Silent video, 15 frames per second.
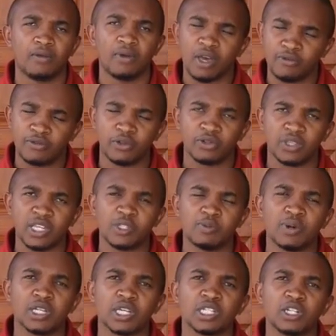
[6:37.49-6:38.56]
Therefore, the
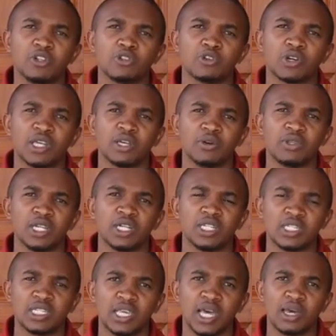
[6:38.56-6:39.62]
Inspector General, together with the
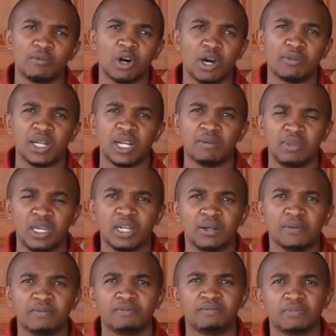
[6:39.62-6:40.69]
DCI, Mohamed
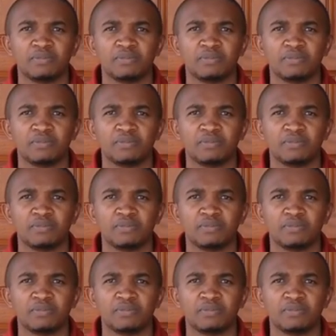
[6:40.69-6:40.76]
Amin,